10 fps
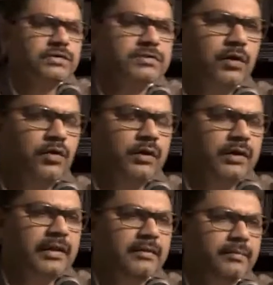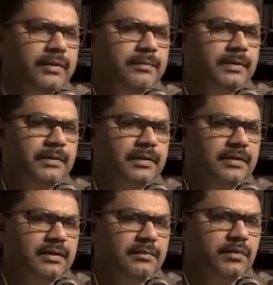to just only get people
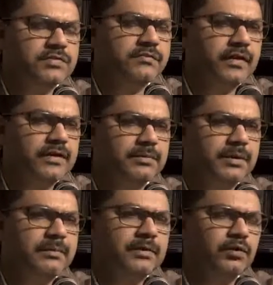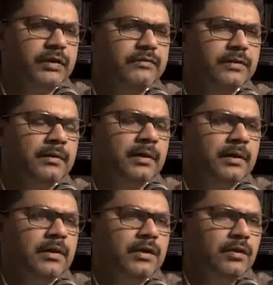that are the most vulnerable, but even,
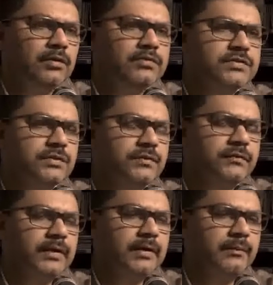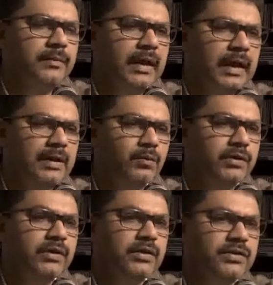sort of
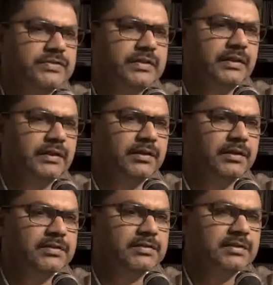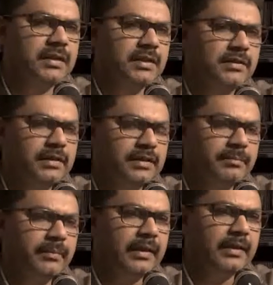hard-working New Zealanders that
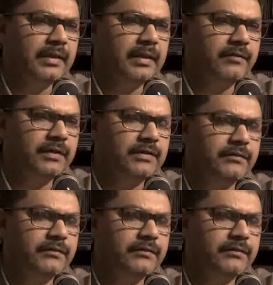are having